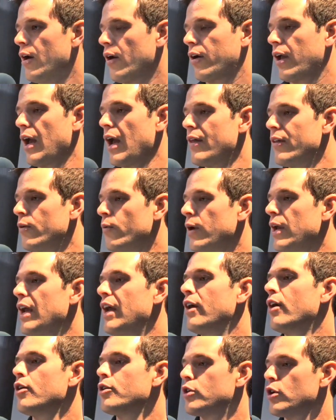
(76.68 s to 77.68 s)
Okay, and then we
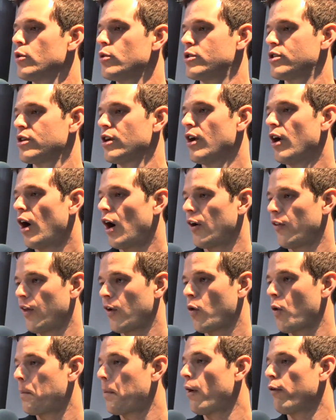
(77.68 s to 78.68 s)
introduce our
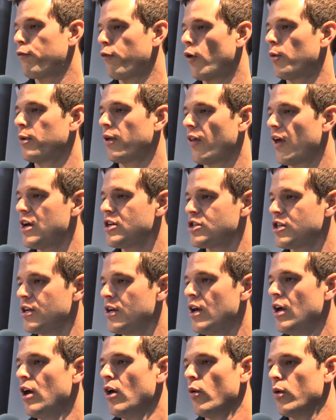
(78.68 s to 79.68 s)
Liquipel formulation,
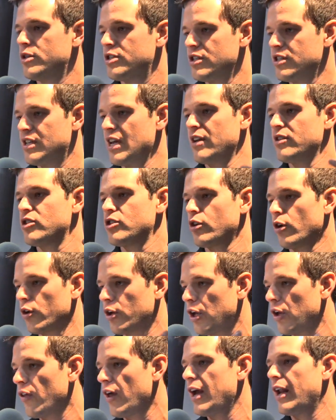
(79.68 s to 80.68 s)
which is then
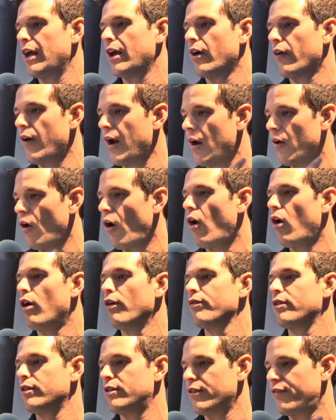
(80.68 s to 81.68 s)
circulating around all
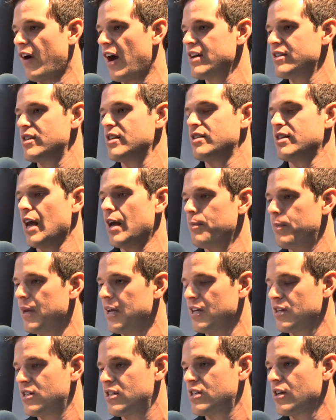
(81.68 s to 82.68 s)
the devices and
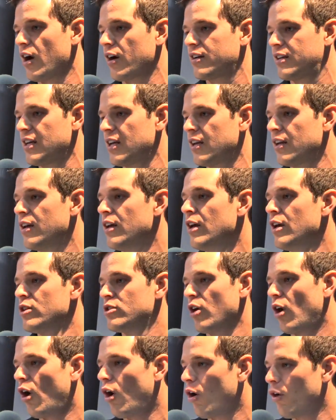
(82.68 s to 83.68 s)
being sucked in
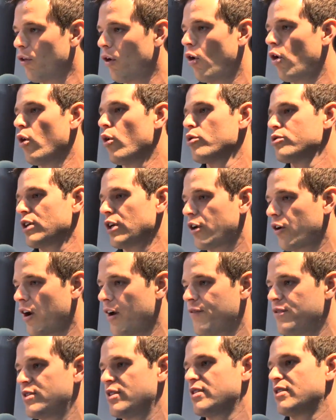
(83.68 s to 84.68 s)
to all the holes and
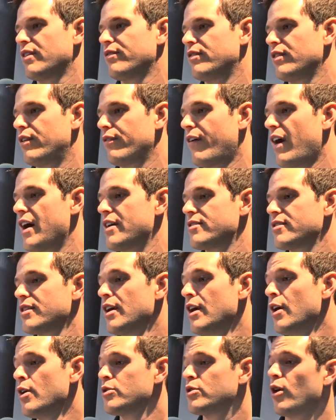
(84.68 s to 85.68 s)
crevices of the device.
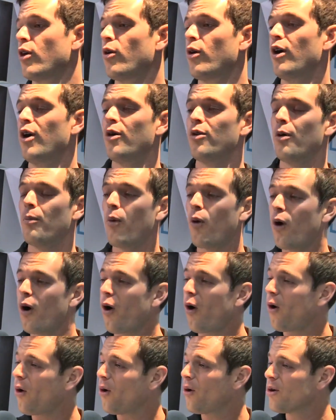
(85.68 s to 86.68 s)
So the more
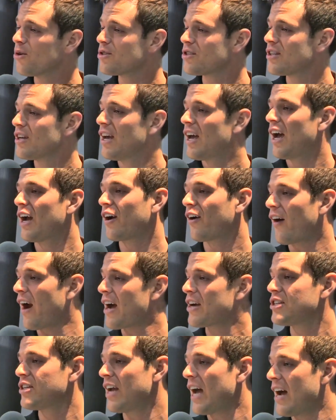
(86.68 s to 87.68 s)
holes and
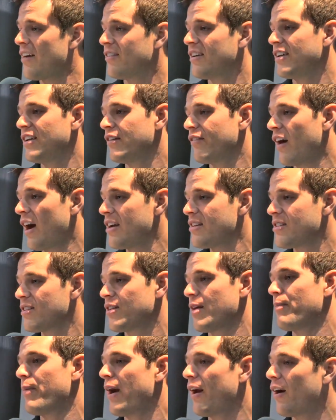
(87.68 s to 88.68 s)
cracks you have in a device,
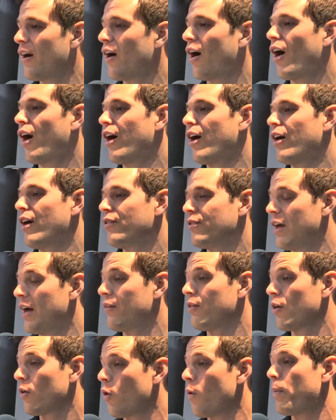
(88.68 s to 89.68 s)
the better our, that
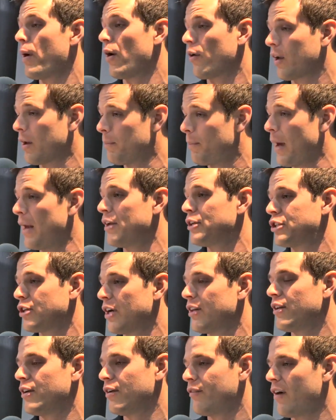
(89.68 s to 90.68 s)
Liquipel can
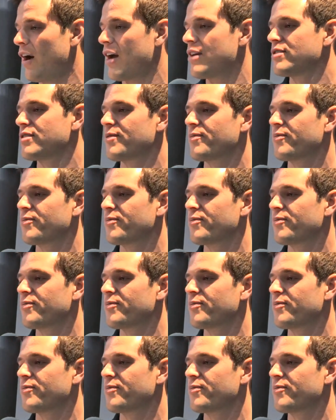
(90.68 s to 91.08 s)
penetrate the device.